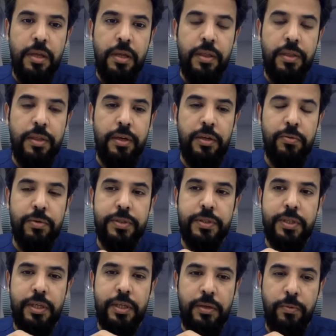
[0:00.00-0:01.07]
Then you will
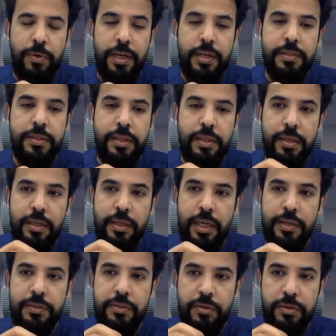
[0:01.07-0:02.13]
see where is the
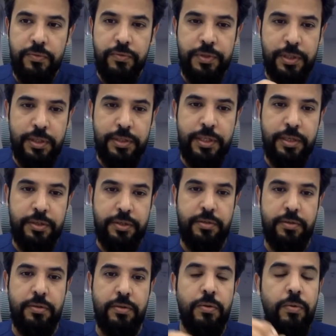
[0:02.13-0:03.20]
gastroesophageal junction.
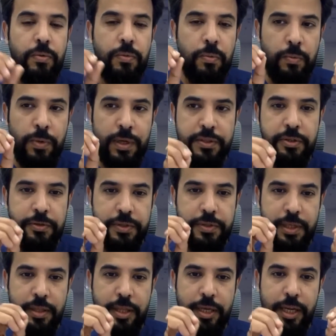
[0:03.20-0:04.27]
Once you
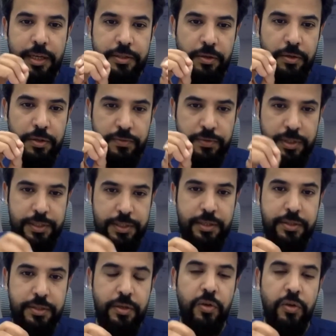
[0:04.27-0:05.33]
see the gastroesophageal
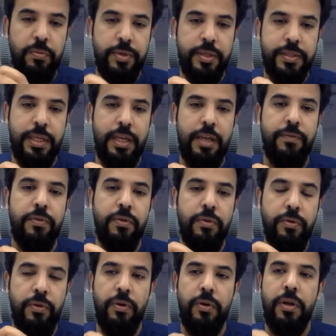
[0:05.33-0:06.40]
junction, you will be safe. You
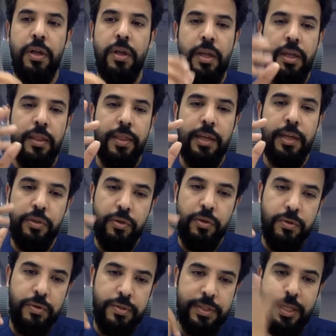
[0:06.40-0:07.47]
know that
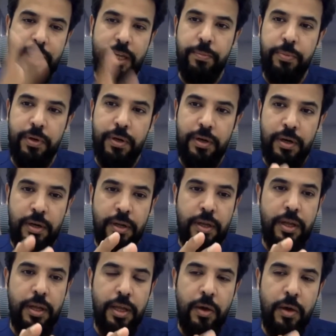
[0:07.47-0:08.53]
you staple
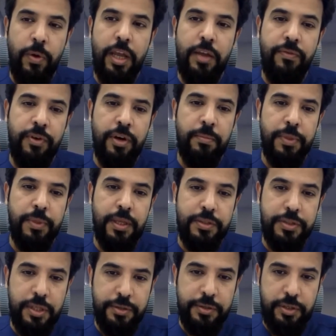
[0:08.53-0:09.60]
away from the
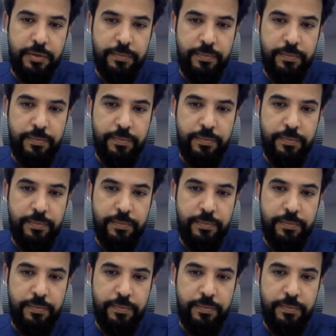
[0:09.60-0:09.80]
junction.